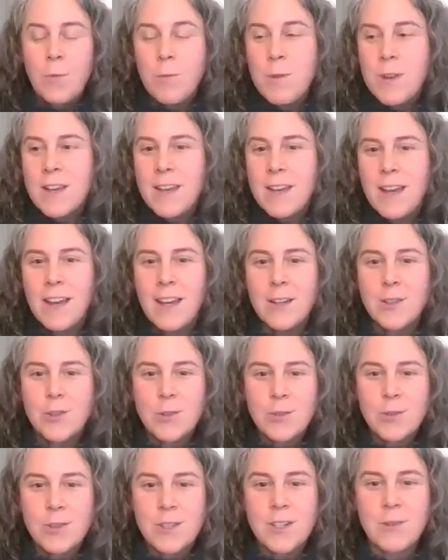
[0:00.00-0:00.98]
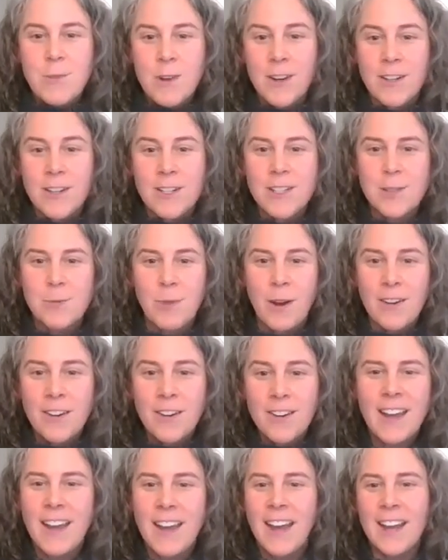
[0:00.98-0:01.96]
We can choose to wear a sweater,
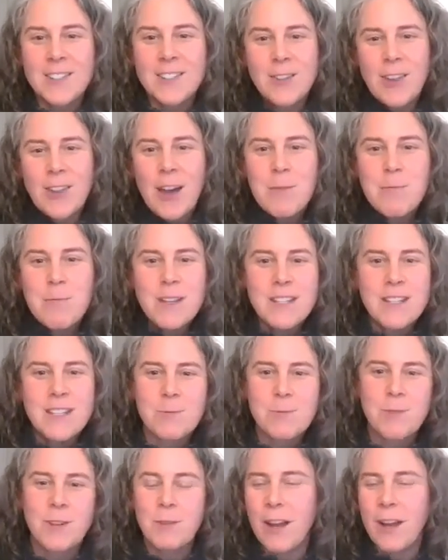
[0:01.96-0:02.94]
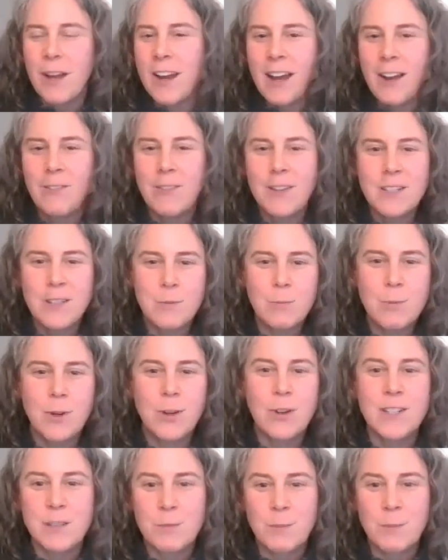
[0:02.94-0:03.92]
and so that means we're not having to
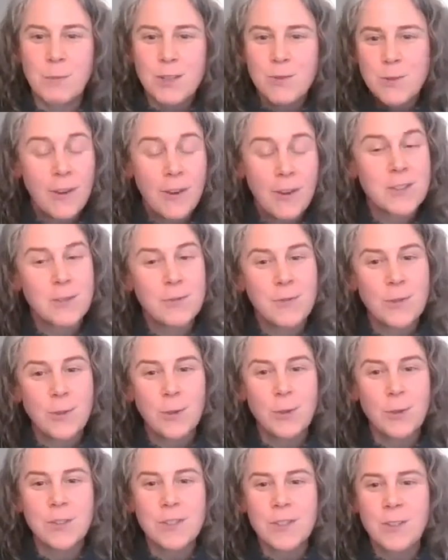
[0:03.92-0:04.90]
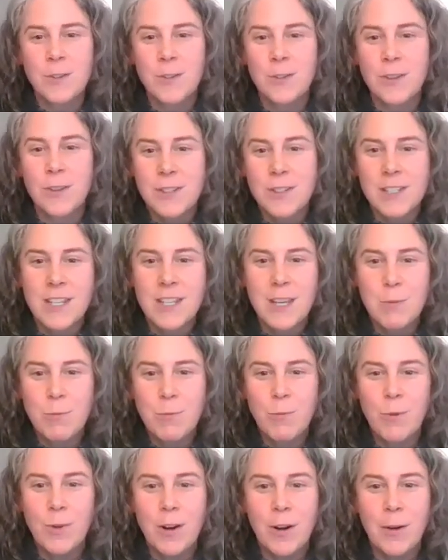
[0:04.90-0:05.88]
burn as much fossil fuels in order to keep
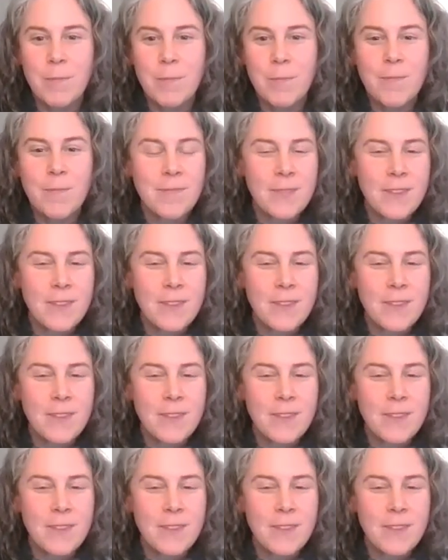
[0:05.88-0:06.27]
warm.